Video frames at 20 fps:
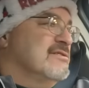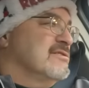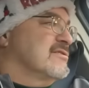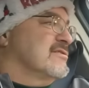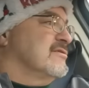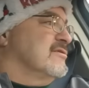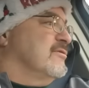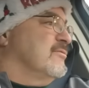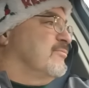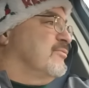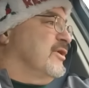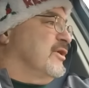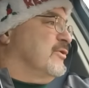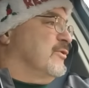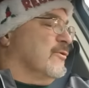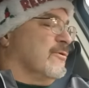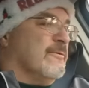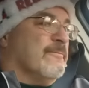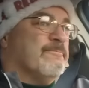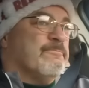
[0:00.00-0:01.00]
so pretty
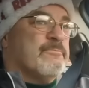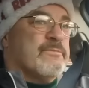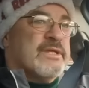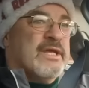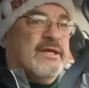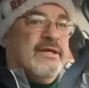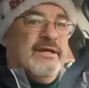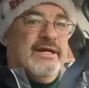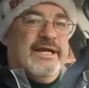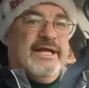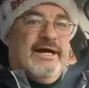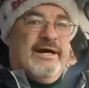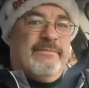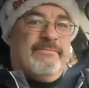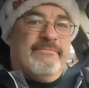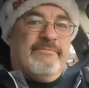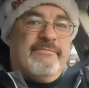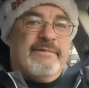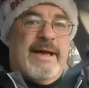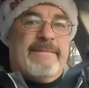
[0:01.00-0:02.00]
cool. Anyhow,
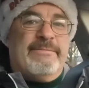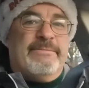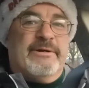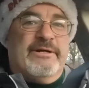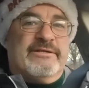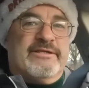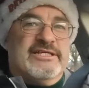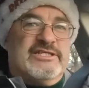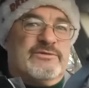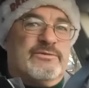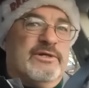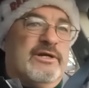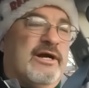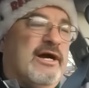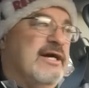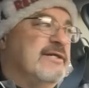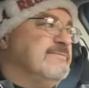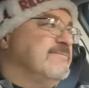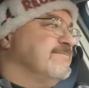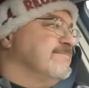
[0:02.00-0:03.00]
happy birthday,
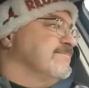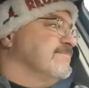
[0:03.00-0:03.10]
sweetheart.